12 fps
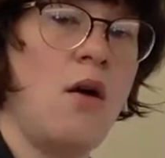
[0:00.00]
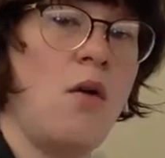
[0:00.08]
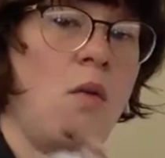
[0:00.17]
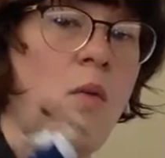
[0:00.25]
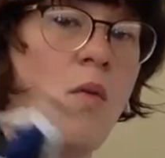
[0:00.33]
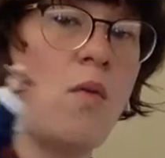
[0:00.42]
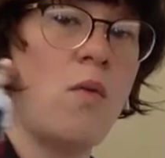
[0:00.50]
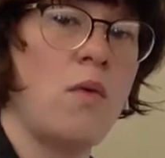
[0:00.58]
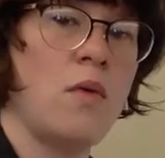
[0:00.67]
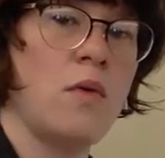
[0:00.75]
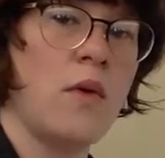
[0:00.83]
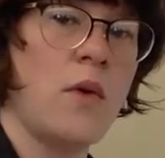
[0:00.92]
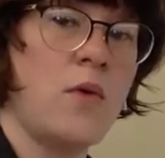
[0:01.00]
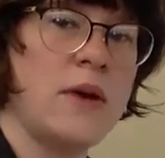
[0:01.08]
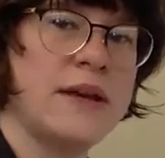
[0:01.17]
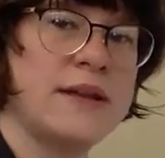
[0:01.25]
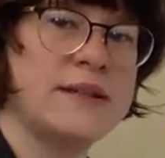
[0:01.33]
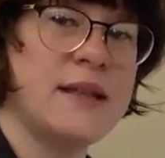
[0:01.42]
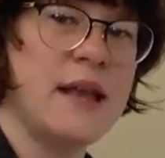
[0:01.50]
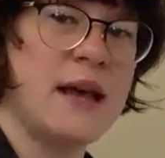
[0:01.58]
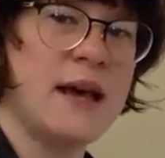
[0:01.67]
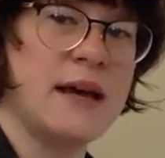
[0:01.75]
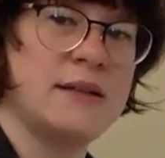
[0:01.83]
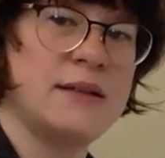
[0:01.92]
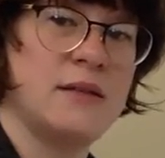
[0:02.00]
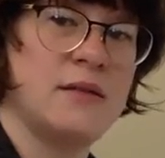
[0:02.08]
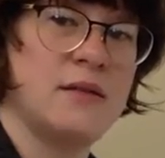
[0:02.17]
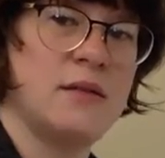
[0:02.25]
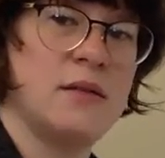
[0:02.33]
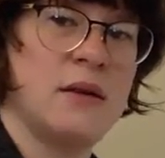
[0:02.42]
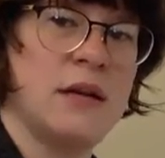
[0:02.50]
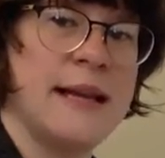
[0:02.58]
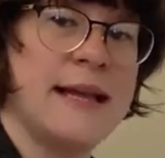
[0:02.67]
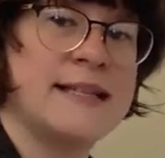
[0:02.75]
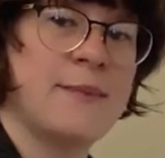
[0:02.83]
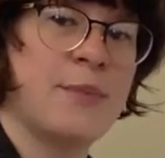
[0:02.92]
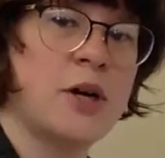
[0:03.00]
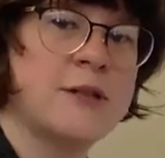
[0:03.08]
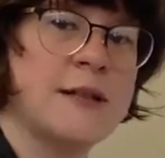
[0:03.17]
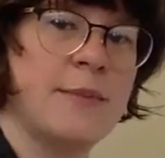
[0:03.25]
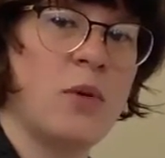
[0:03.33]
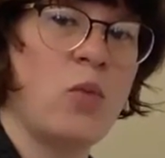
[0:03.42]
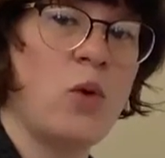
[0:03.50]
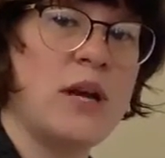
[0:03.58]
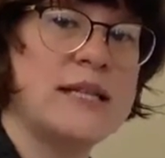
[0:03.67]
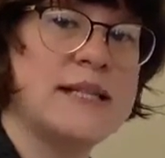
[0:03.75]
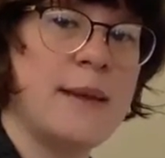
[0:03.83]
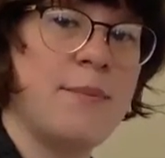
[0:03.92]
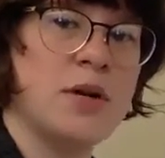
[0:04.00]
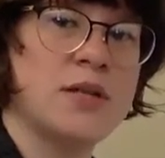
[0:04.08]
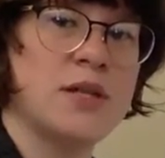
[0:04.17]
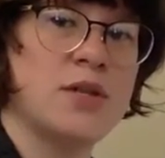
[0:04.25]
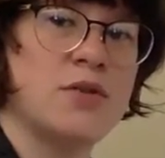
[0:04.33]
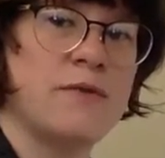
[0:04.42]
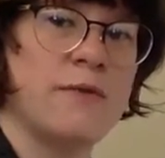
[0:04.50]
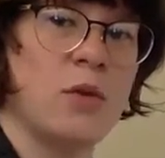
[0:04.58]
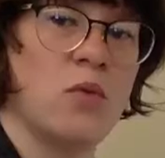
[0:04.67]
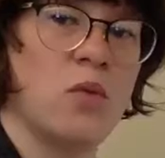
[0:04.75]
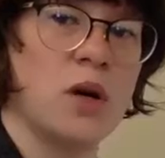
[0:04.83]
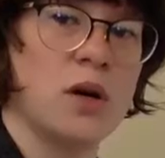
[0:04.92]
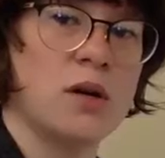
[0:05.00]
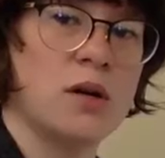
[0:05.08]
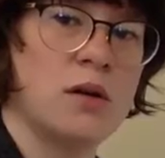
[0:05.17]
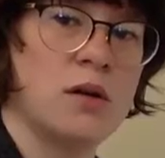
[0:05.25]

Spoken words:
Oh, who is that? That's a person, but what does that person do for work?